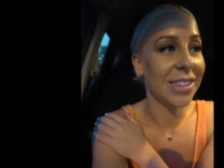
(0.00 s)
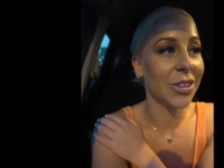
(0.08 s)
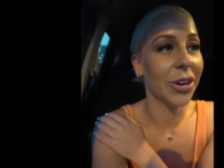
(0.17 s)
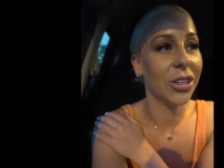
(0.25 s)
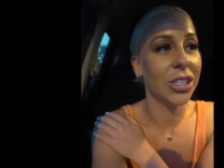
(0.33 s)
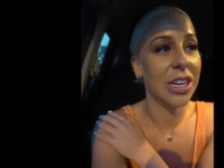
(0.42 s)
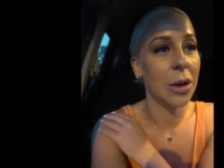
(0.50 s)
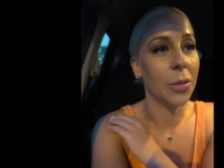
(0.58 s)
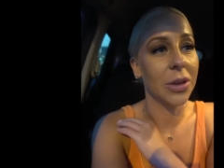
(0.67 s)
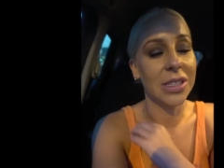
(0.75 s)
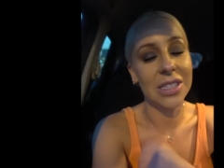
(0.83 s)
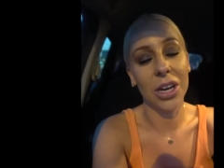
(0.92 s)
so she
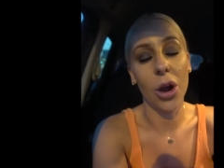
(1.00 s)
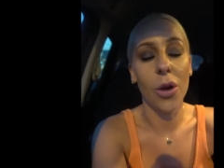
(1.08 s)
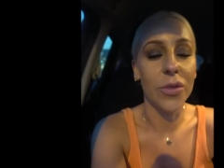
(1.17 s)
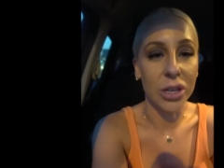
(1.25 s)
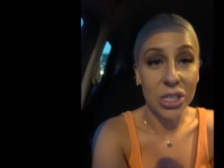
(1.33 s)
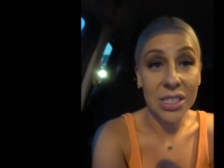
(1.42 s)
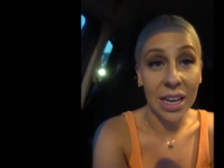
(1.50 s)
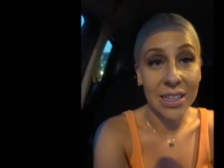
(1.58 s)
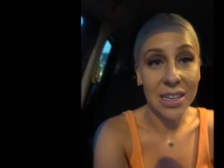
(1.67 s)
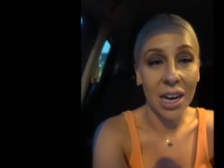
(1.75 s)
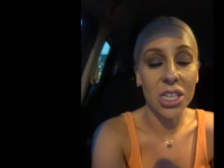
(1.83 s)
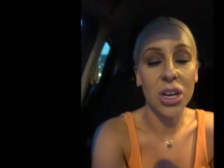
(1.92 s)
wants to go over and just like
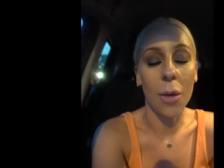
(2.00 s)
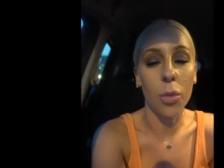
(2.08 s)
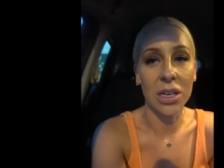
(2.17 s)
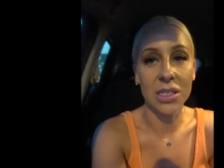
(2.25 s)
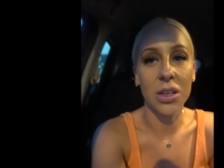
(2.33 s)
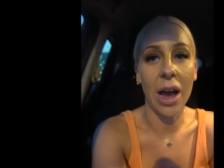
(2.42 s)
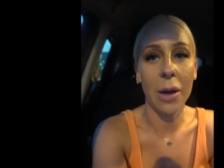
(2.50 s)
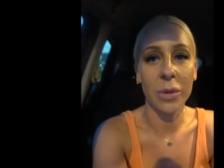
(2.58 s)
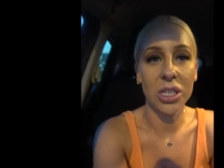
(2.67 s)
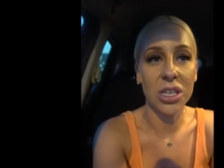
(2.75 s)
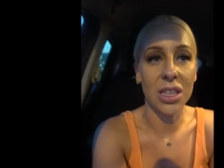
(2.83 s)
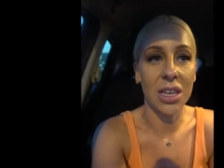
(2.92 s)
touch up one side,
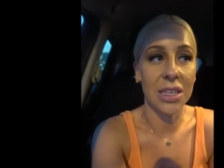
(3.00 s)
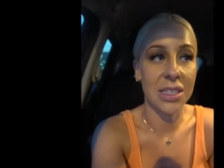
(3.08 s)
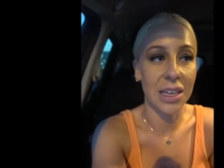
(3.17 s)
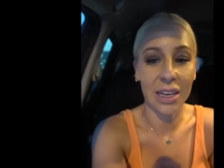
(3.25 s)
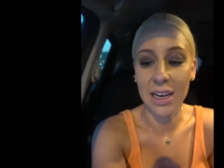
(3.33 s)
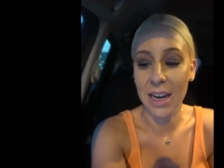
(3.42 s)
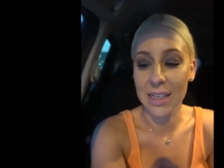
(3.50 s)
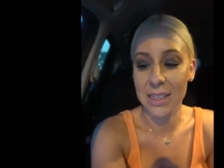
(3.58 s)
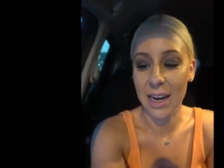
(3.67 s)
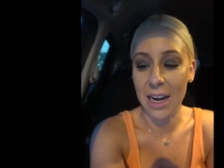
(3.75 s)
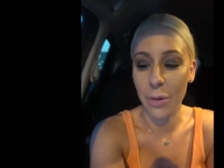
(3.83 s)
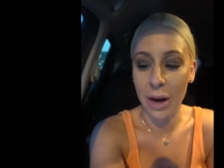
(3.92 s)
which she thinks like needs it
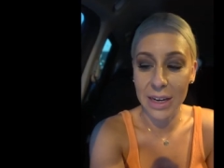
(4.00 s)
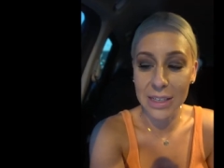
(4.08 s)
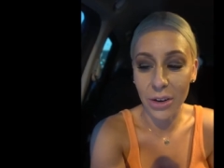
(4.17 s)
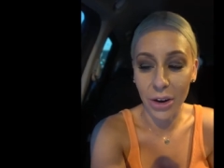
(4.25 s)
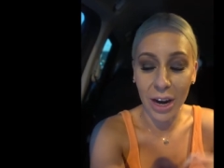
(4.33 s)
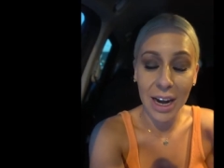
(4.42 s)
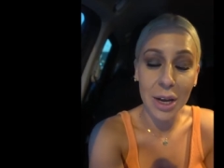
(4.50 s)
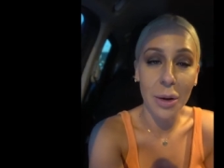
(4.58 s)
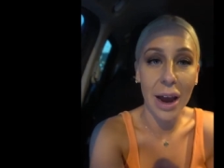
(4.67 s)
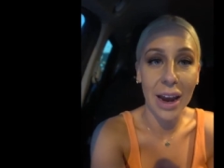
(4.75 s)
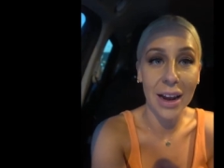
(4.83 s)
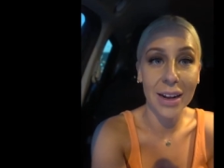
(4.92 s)
anyway. So
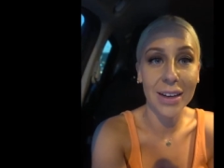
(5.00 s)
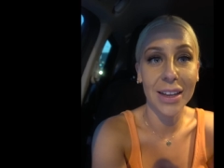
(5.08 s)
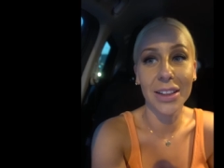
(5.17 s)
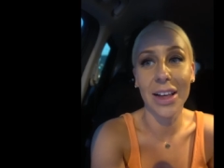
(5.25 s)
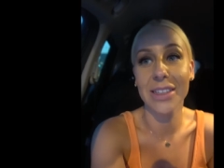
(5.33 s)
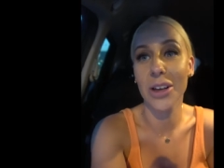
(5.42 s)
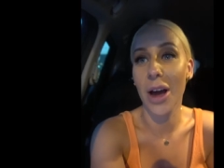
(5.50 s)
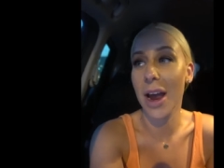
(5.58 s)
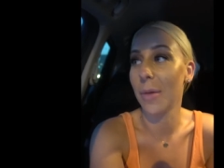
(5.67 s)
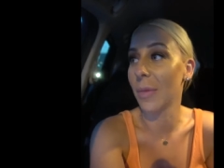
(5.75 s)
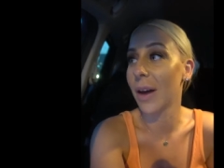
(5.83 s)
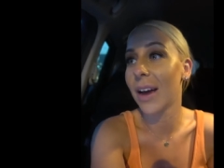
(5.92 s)
anyway, nonetheless,
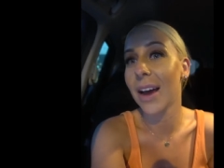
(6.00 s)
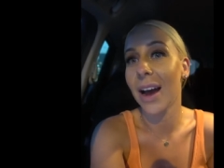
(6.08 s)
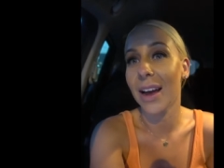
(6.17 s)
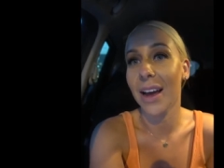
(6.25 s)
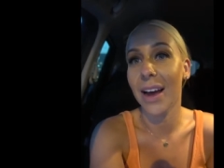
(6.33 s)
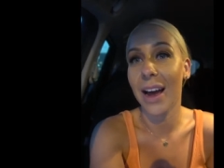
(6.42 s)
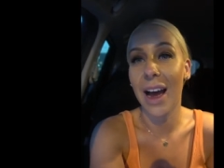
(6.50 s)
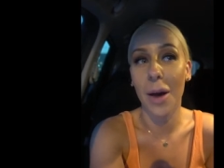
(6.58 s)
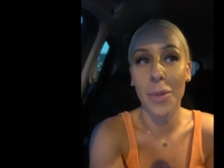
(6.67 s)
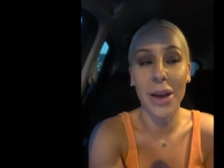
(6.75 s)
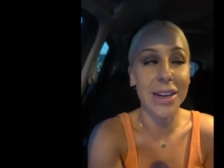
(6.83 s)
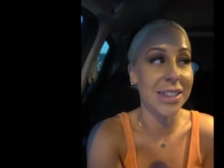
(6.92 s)
I'm
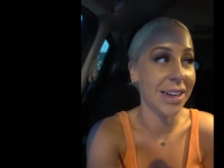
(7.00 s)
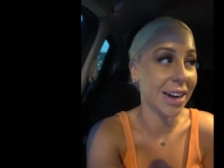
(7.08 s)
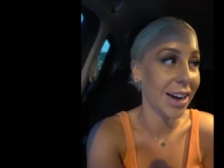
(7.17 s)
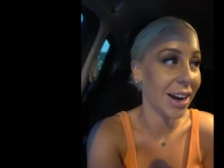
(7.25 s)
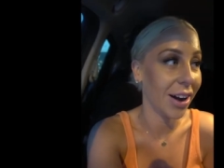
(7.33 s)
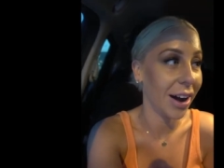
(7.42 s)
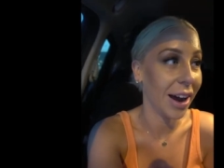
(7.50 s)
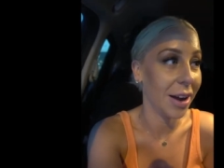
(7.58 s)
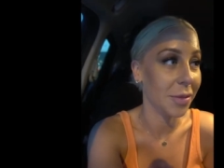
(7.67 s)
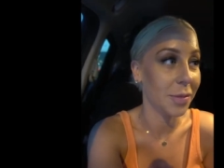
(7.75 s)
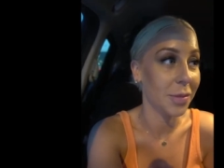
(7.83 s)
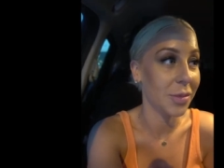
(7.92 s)
happy I did it.
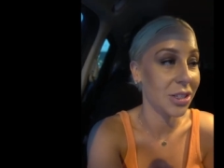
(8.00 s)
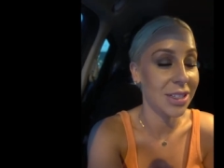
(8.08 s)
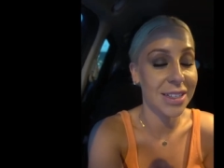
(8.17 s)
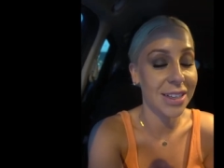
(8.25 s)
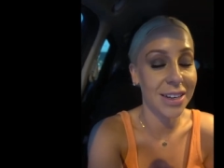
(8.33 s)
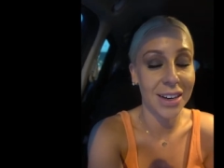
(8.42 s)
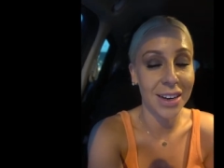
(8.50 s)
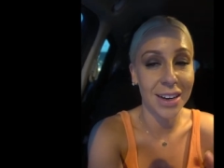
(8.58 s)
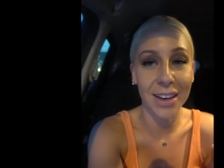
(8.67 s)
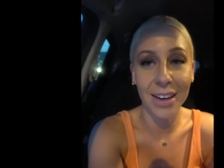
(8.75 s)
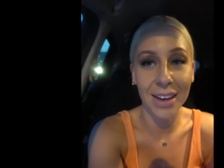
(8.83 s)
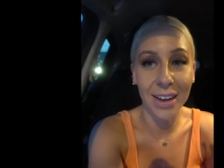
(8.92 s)
I just,
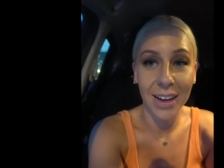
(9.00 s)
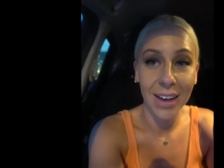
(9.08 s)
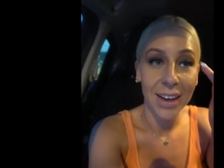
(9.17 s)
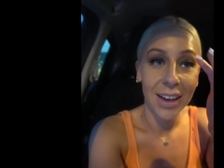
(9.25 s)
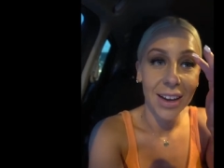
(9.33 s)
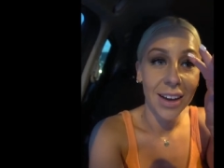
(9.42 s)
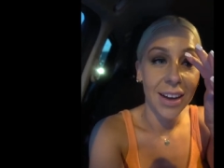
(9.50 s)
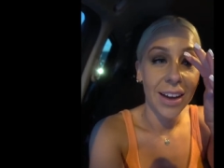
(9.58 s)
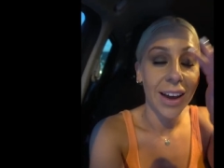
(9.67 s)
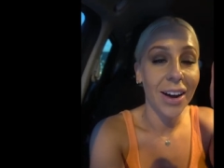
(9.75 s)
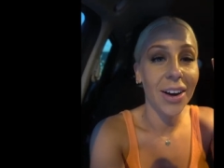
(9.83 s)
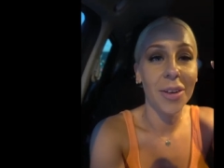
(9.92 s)

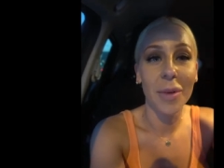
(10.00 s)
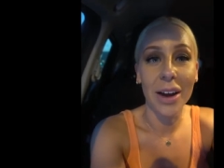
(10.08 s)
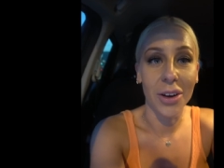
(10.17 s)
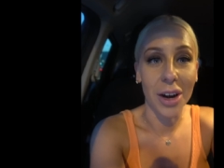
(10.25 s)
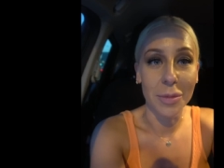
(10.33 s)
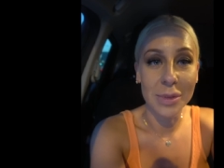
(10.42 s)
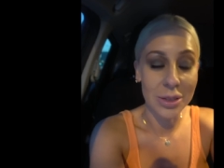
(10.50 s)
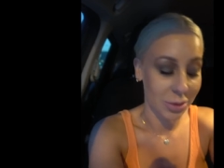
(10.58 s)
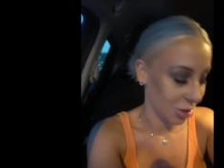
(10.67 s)
oh my God, I'm still